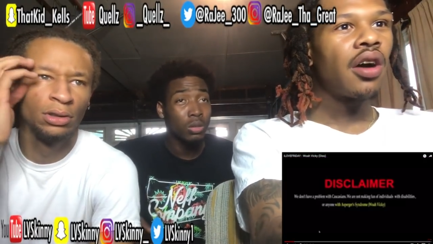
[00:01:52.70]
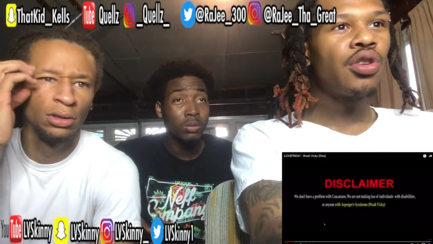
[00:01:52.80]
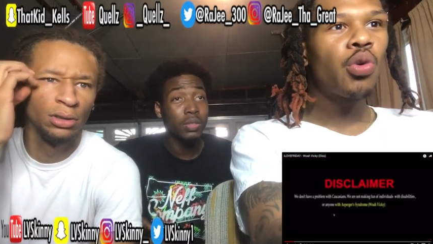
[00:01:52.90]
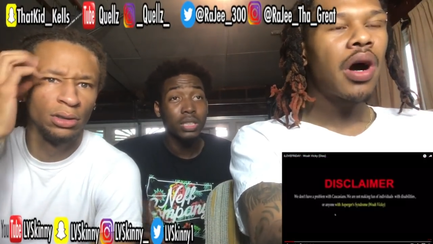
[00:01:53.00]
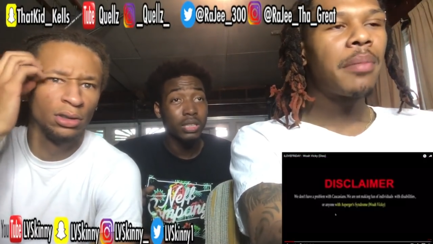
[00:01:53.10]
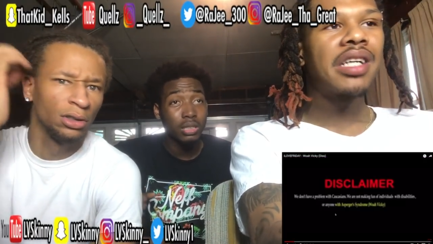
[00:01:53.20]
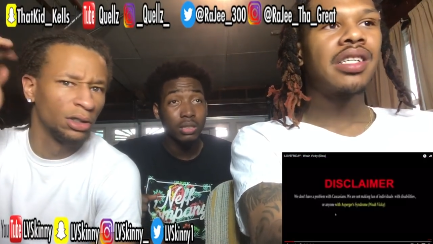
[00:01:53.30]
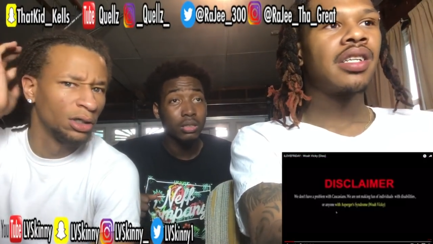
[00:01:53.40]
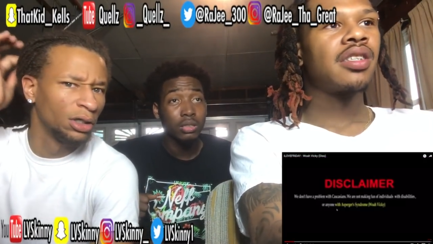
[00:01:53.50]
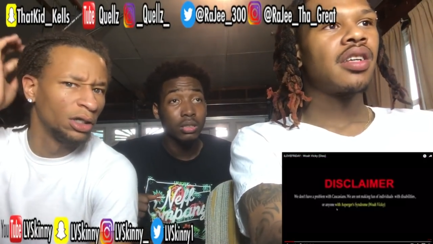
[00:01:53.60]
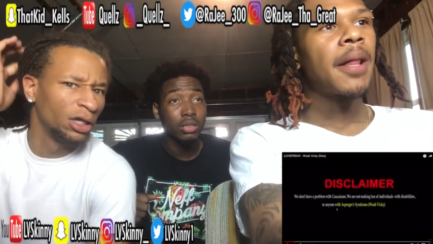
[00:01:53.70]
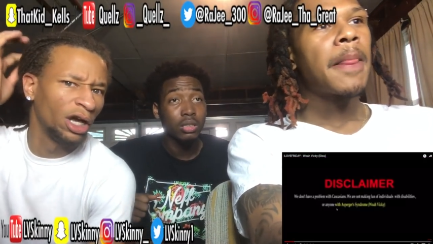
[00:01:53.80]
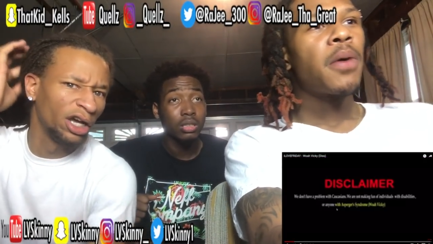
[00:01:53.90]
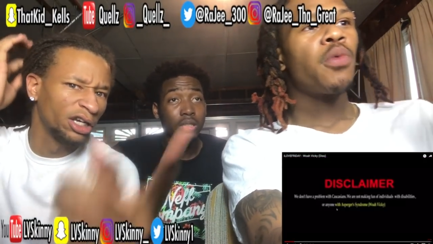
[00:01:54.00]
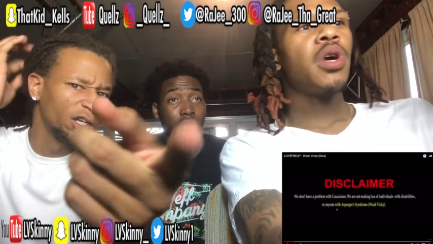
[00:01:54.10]
Speaker 1: don't know why my shit
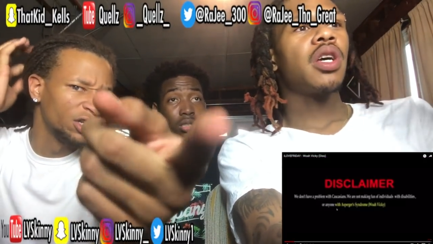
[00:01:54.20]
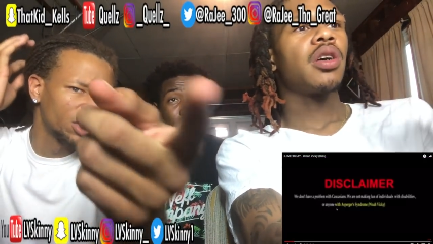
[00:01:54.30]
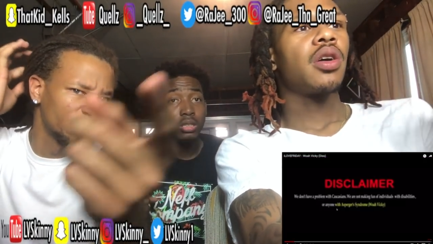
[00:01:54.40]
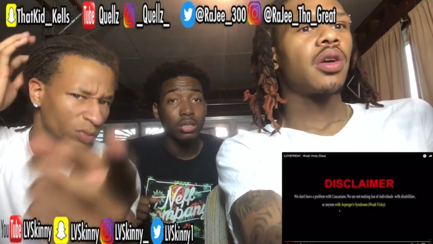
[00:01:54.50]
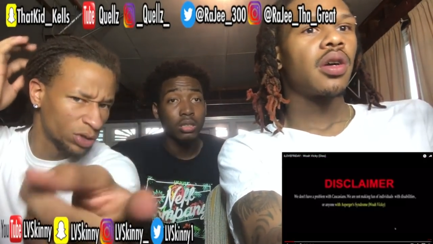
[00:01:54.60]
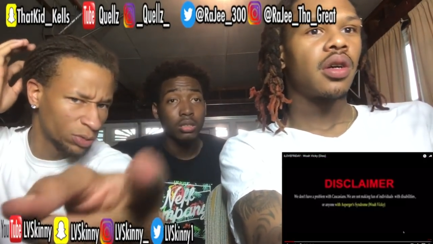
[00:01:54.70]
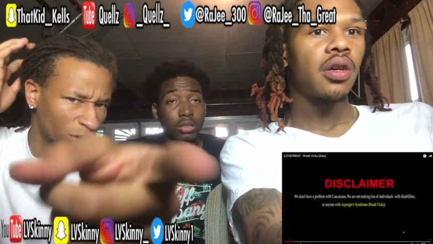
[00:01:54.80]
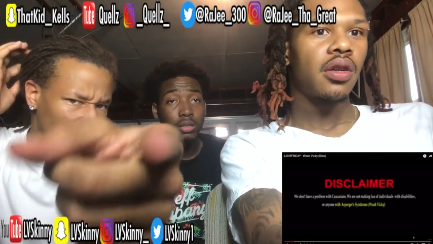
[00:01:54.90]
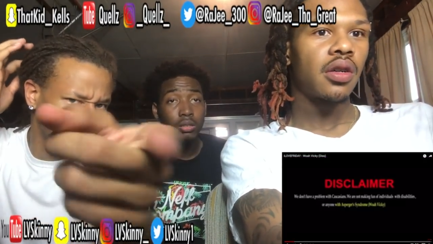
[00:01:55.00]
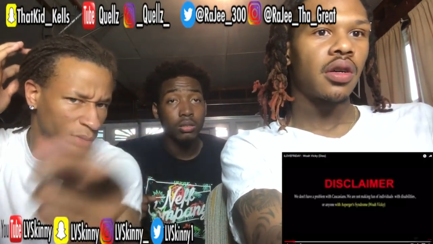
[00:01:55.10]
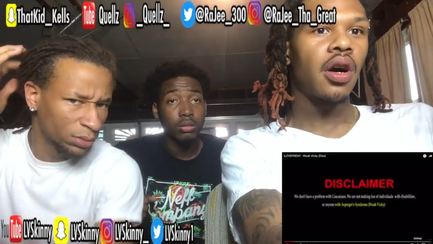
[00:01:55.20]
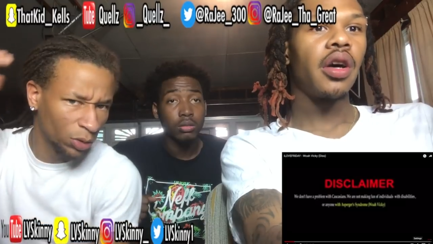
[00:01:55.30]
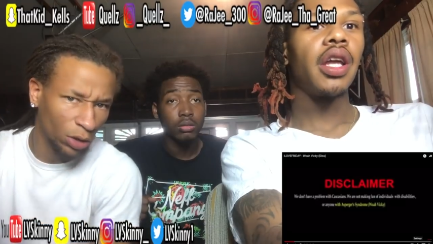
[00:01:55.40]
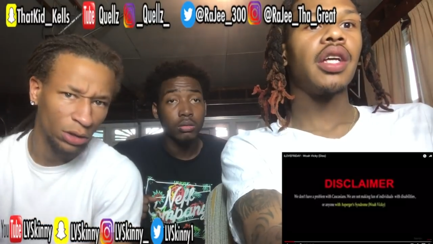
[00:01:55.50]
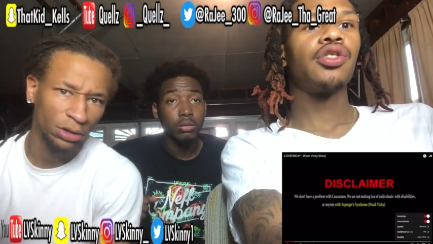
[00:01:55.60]
Hey, get we, it too. Which one called it? Oh
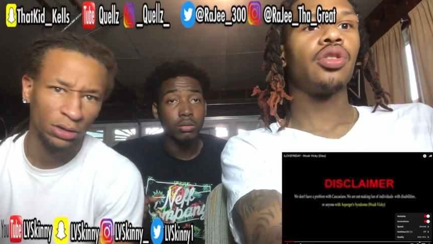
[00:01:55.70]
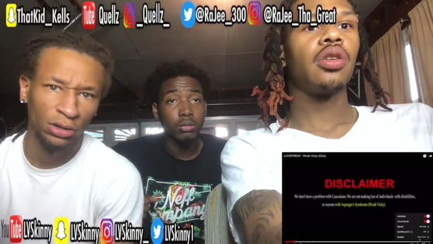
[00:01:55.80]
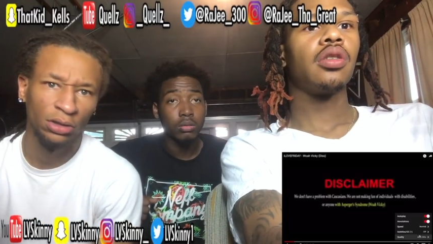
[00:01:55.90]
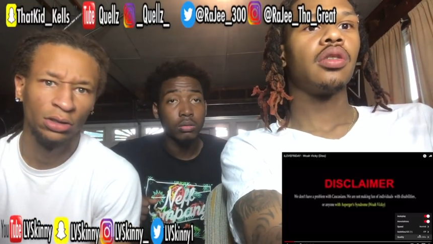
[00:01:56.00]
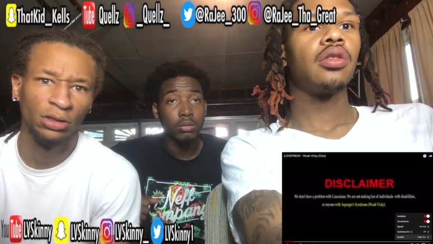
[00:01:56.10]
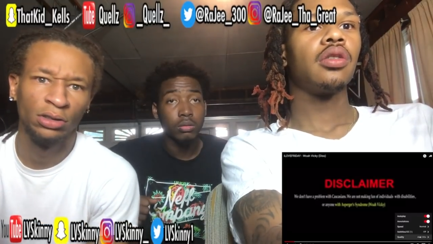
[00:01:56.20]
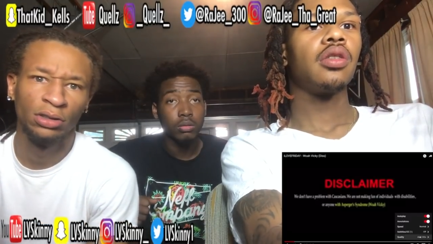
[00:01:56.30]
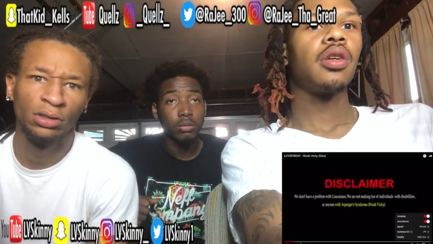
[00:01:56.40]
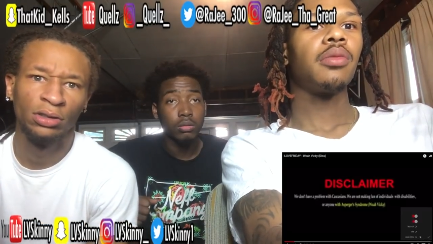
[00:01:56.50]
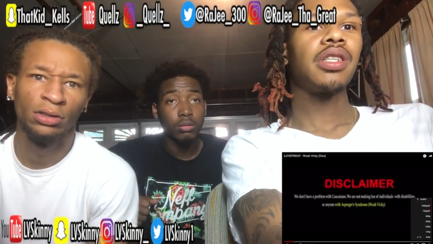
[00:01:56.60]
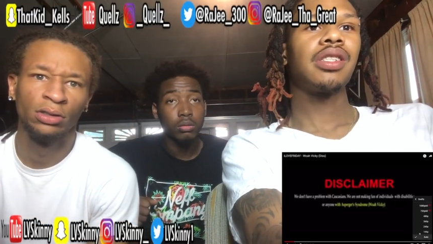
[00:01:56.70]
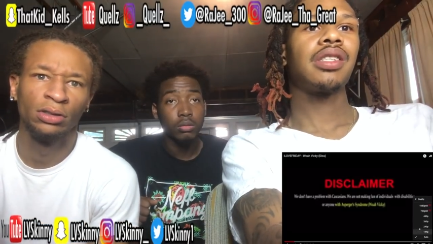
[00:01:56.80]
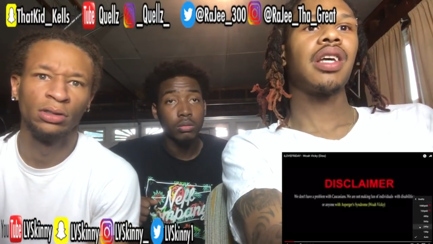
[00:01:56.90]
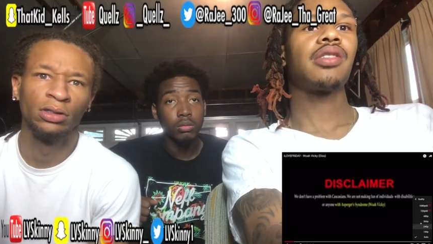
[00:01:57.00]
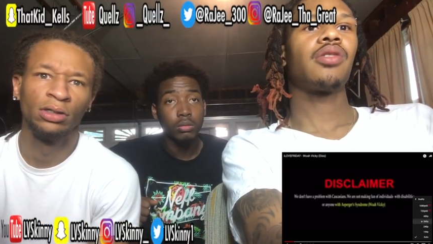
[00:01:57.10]
yeah, that's true. That shit say
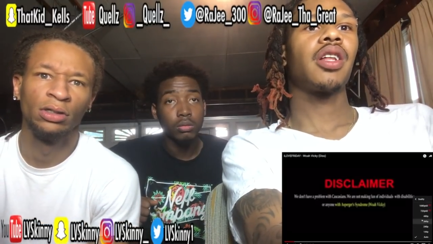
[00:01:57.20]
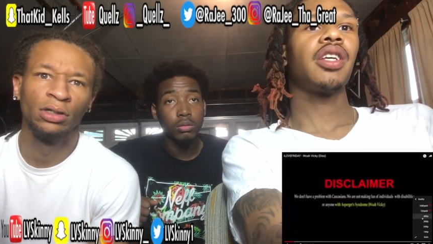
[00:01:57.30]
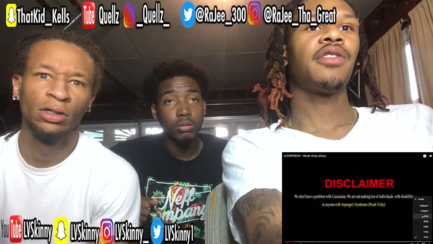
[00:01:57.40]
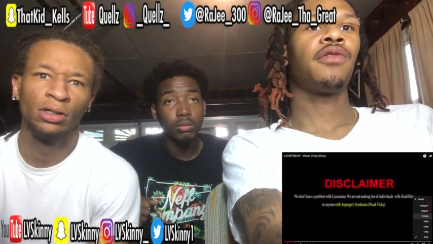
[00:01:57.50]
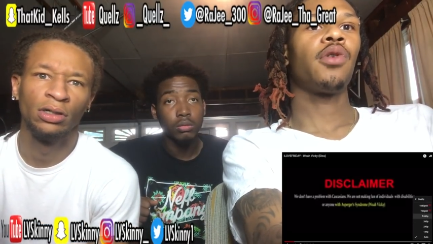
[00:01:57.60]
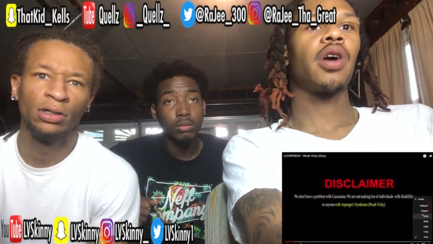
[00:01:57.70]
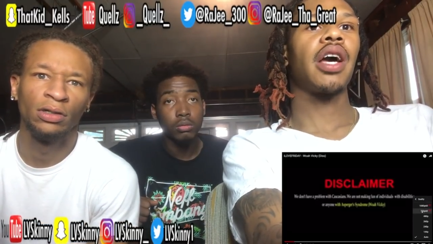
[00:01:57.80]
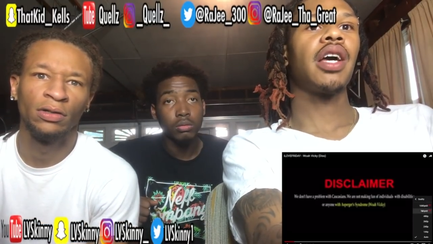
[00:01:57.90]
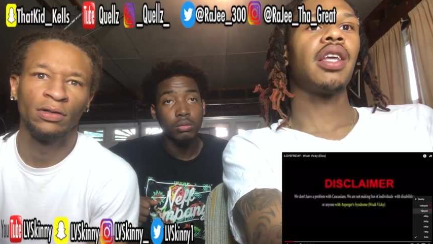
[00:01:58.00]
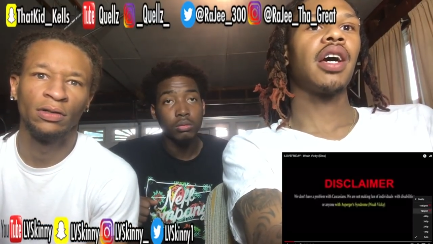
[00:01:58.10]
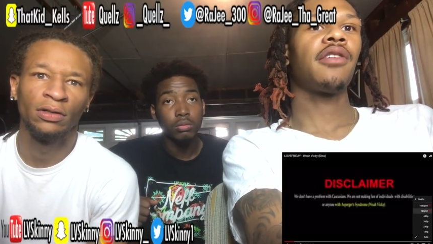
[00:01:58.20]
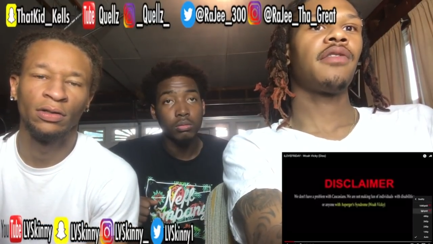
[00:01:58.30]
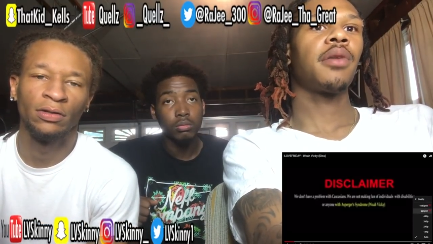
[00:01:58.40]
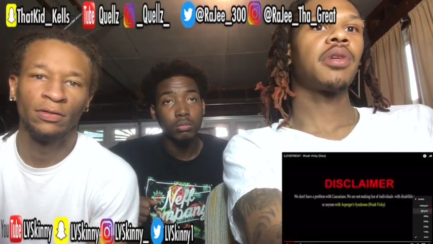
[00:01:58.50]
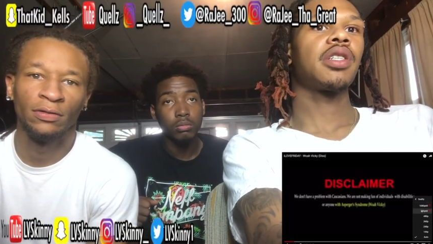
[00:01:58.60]
it's on at least 480. How the
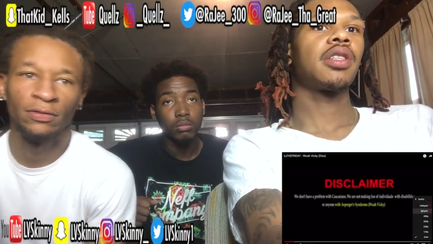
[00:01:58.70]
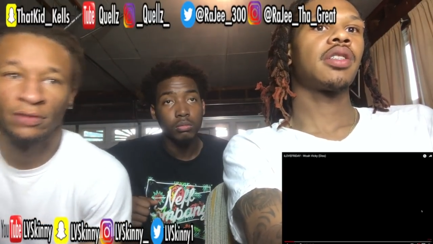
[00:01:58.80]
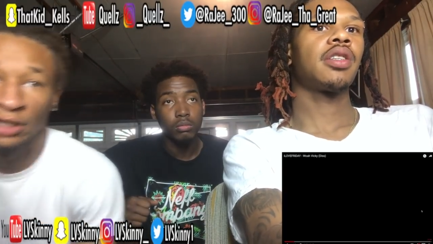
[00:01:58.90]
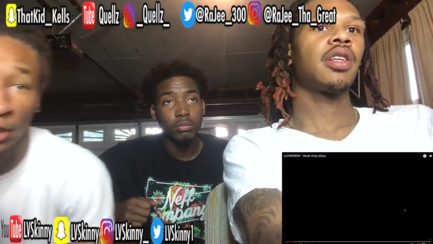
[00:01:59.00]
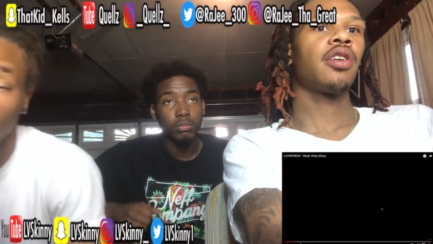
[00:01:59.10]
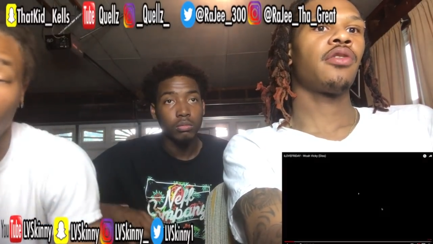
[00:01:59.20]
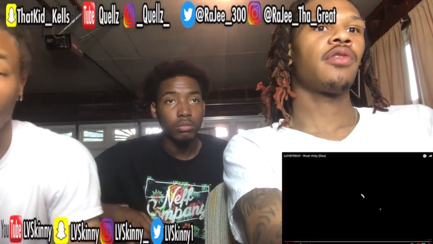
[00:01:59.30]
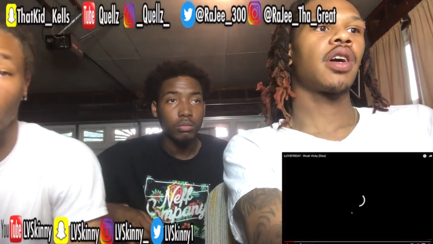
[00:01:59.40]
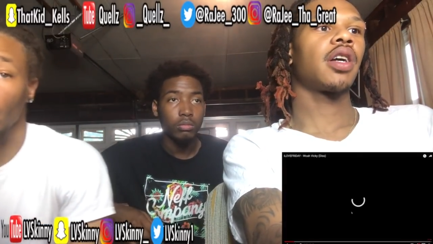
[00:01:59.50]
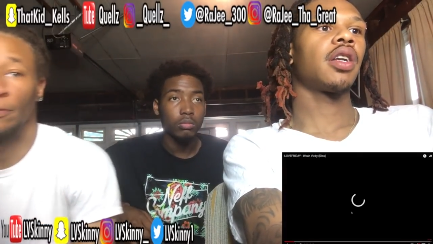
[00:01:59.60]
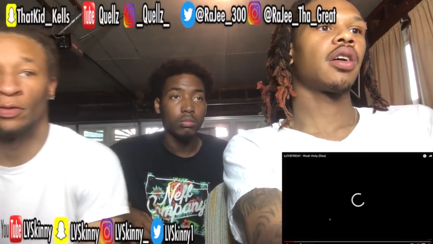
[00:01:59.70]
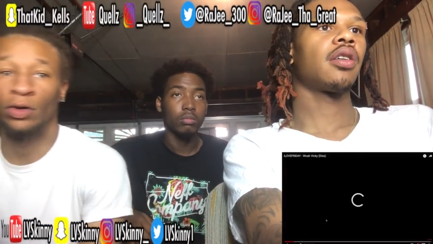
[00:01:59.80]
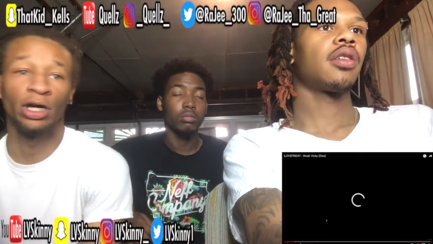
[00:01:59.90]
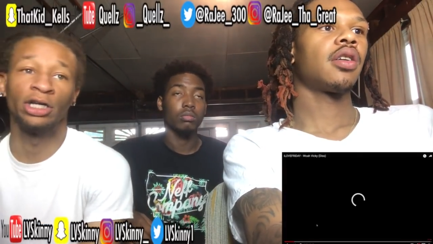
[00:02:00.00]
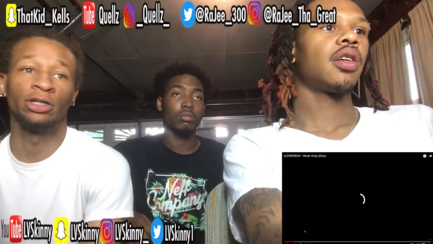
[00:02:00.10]
fuck my shit? Yeah, it don't look like
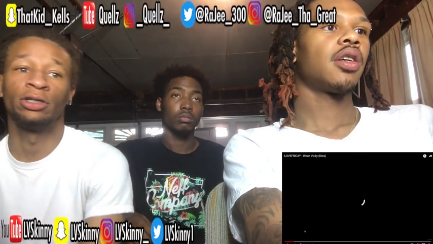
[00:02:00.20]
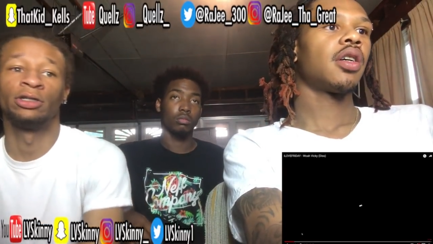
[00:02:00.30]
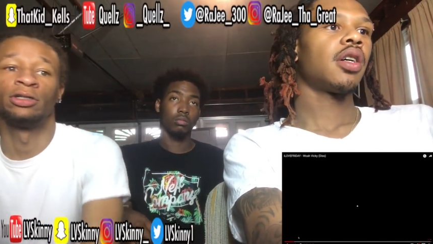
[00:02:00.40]
480. Up?